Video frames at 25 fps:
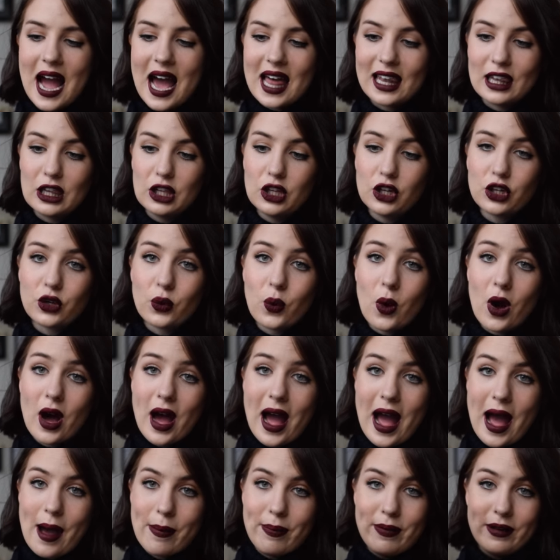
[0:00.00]
And look what
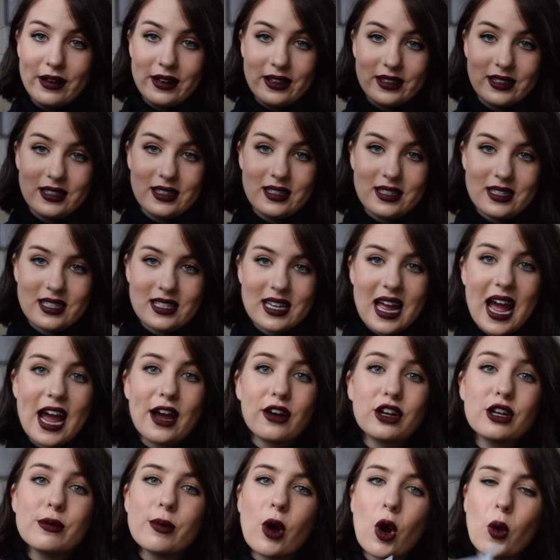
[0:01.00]
happened. I
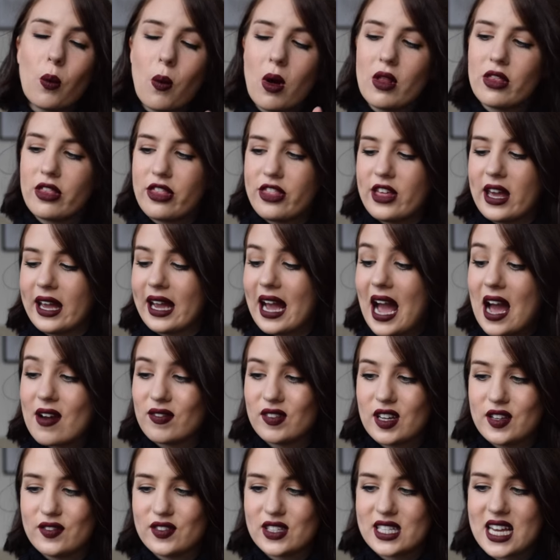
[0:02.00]
only got one thing, I
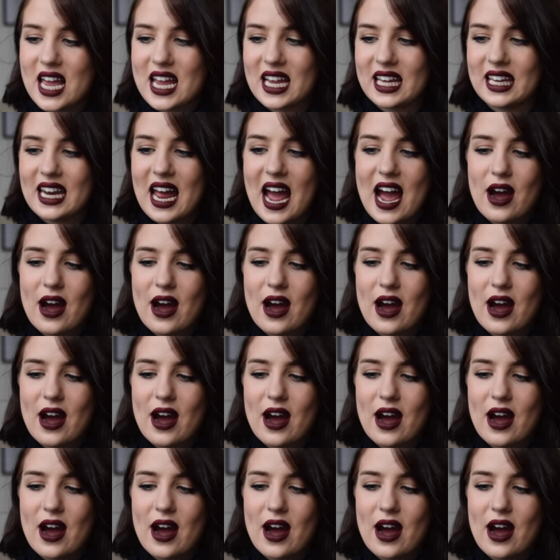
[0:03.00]
haven't even taken it